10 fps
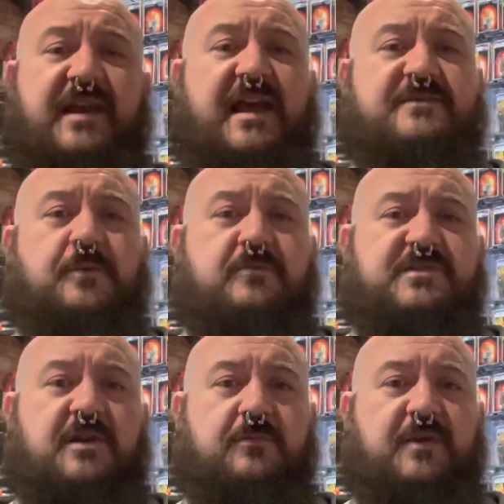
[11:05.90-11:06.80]
Hasbro was
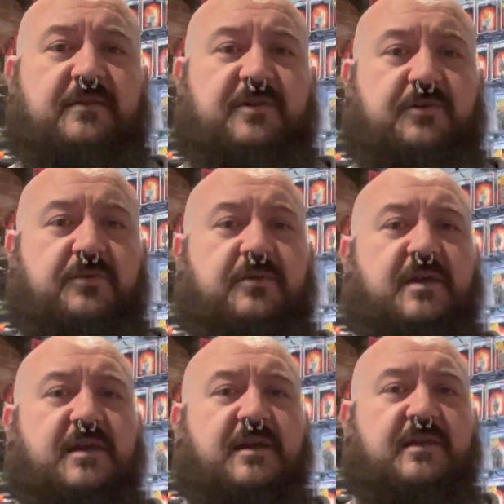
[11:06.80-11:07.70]
going to redo
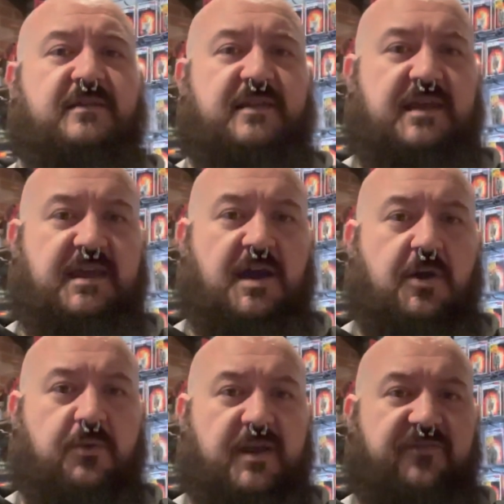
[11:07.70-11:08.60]
the
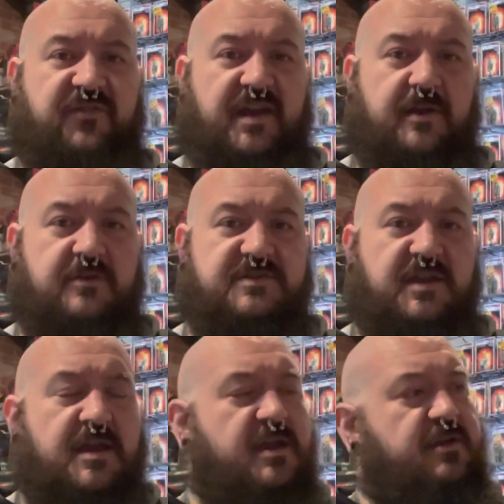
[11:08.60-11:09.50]
O-ring figures,
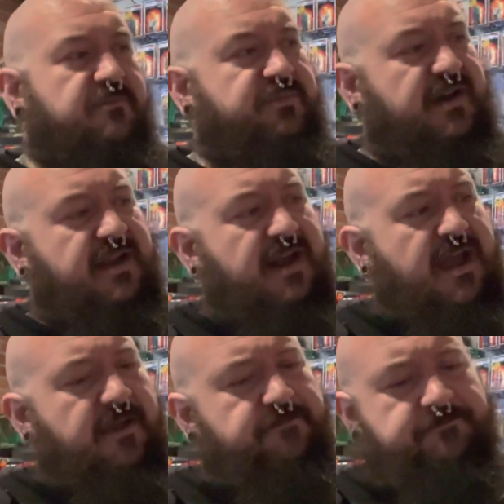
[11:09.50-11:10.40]

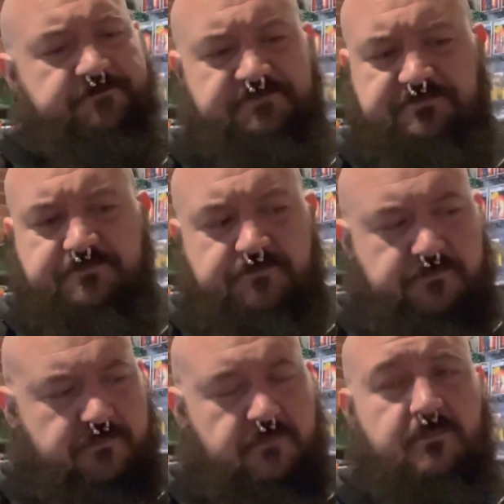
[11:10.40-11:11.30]
but
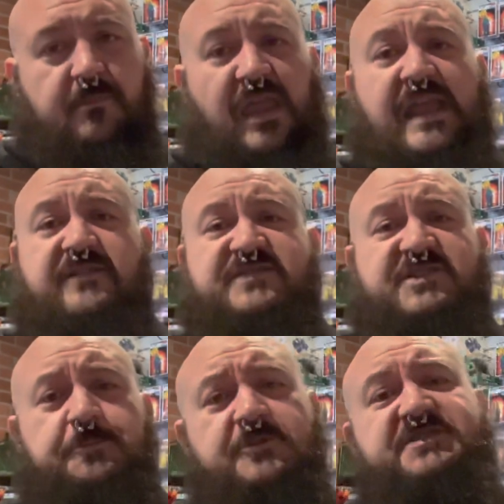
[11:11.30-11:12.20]
if
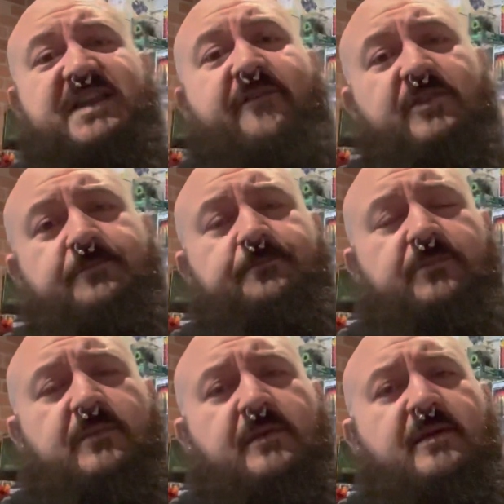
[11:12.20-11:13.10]
Super 7
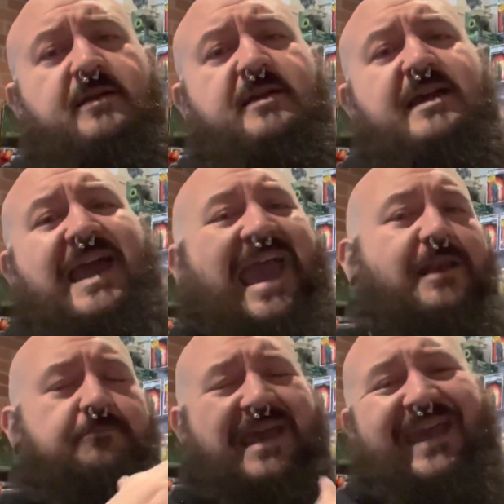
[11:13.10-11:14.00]

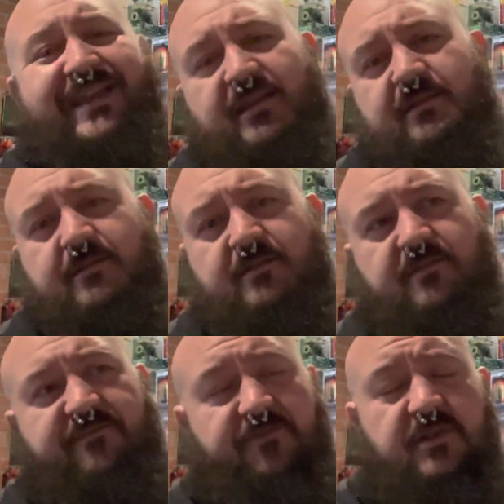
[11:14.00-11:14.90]
had made
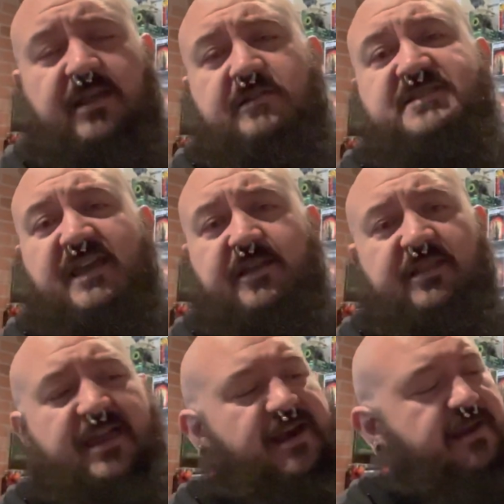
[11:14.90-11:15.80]
fully
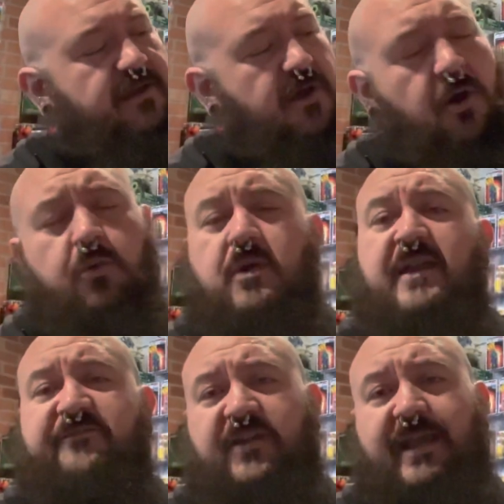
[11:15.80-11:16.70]
articulated
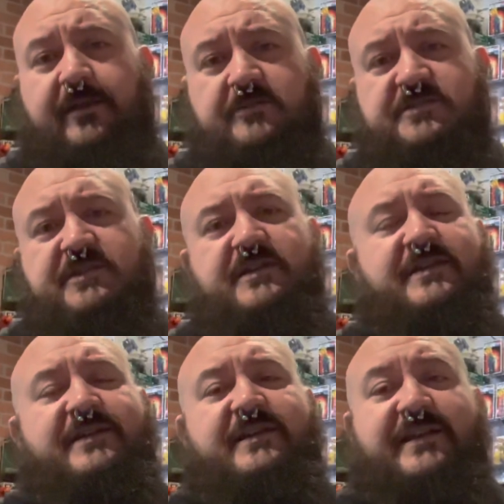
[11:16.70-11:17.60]
O-ring figures
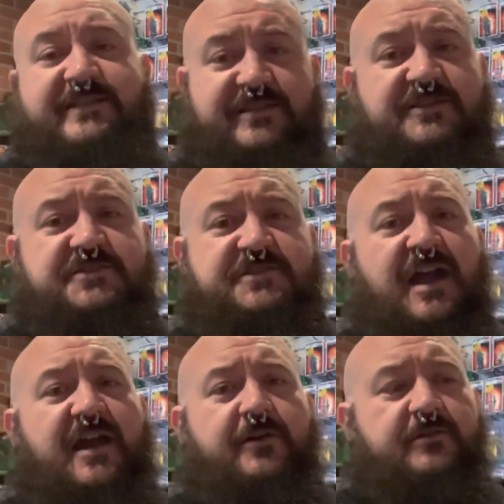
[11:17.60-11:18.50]
in this
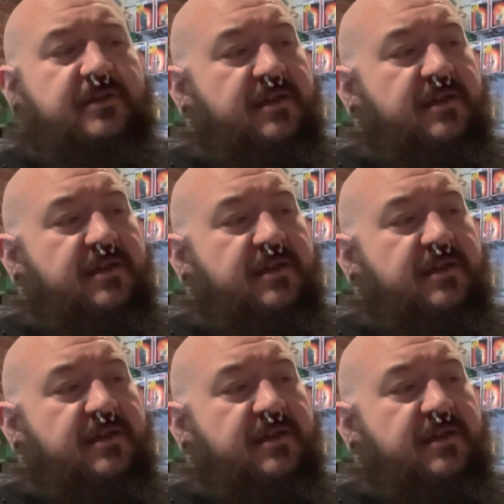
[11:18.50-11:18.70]
style,